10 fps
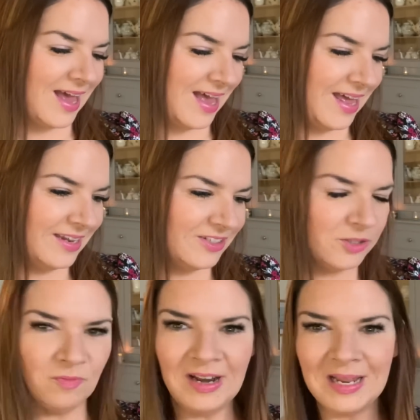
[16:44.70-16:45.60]
And it's
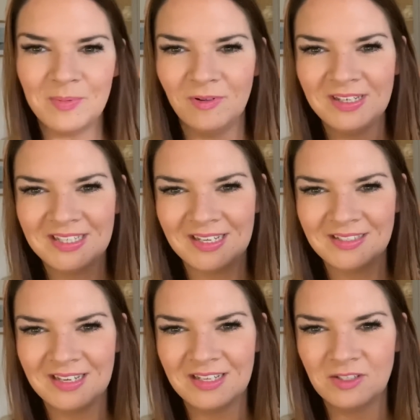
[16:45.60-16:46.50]
just really pretty,
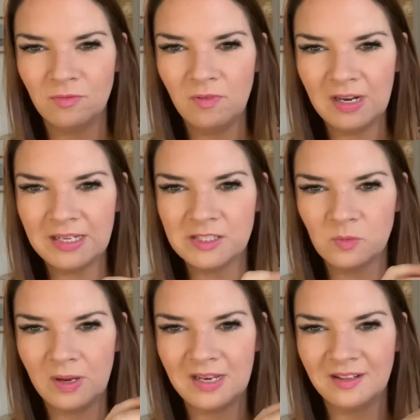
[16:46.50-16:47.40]
isn't it? It's a really
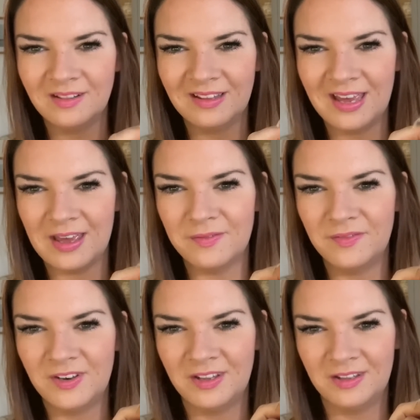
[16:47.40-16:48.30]
sweet little
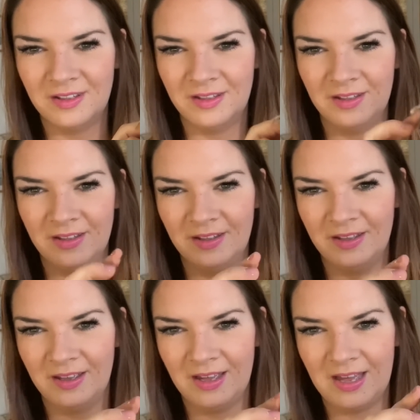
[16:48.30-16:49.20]
gift.
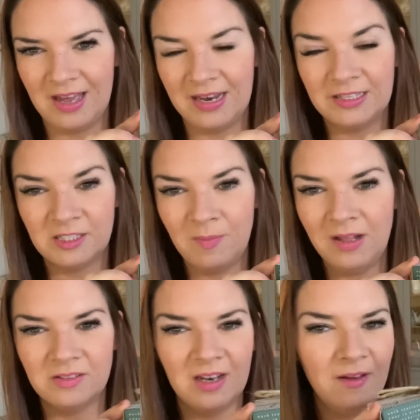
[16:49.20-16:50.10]
And it
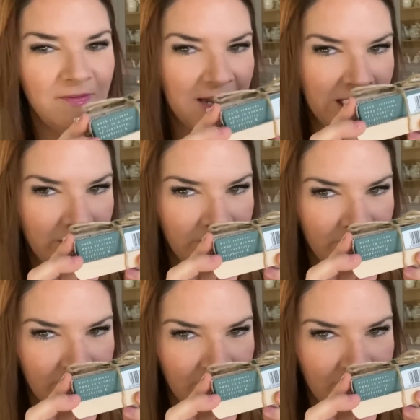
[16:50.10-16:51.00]
smells lovely.
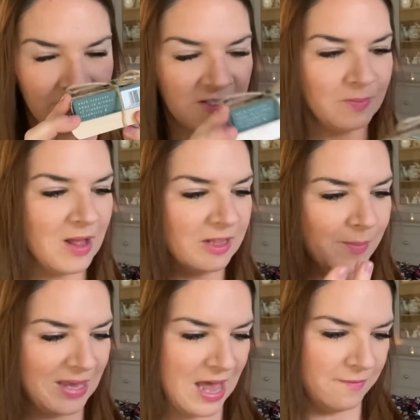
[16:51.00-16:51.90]
The smell
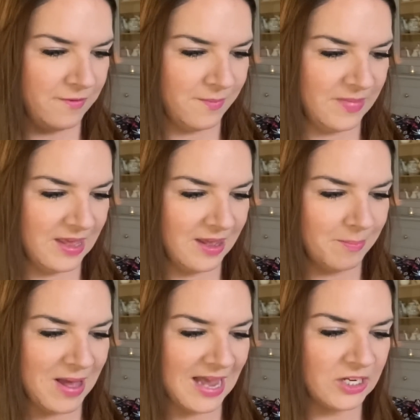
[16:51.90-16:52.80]
coming out from the
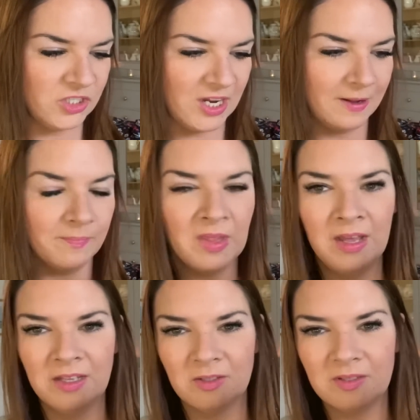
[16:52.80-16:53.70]
packaging.
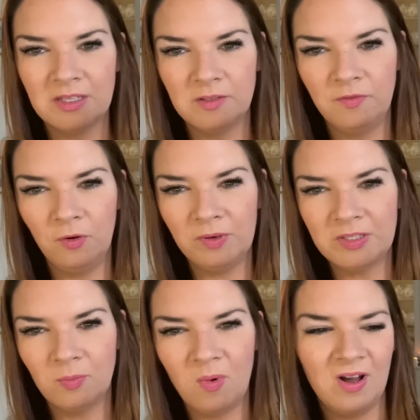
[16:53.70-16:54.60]
So it says
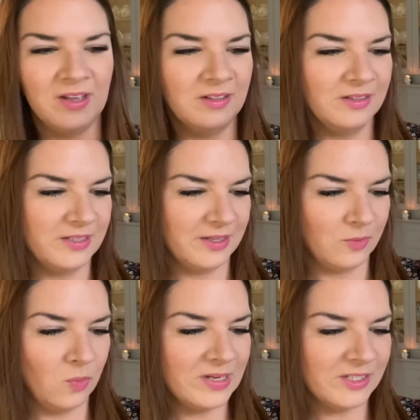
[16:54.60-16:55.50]
Forest Wild
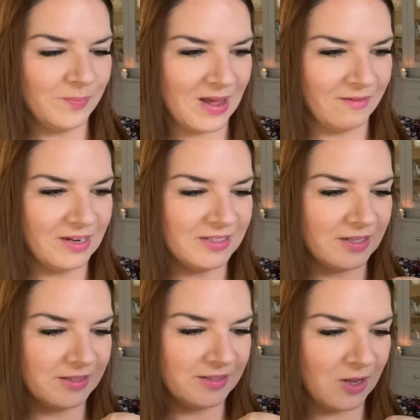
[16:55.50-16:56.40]

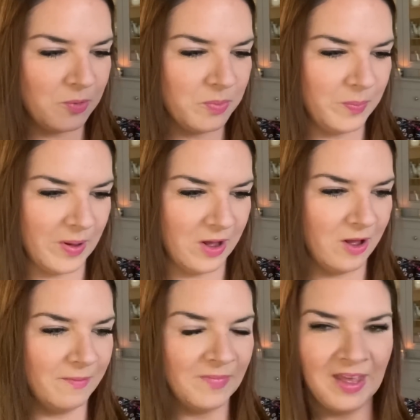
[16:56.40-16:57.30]
Winterberries Soap
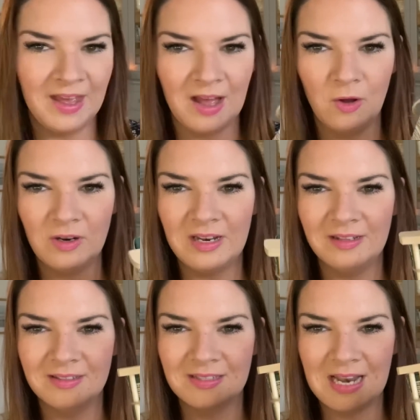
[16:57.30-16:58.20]
Bar on a
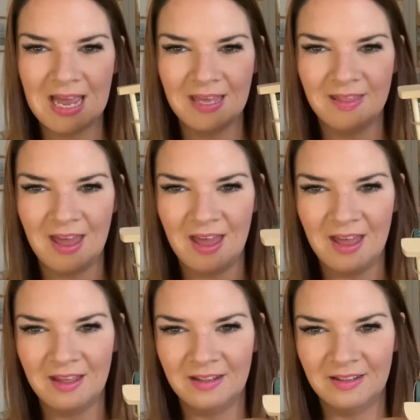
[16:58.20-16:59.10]
little sleigh there.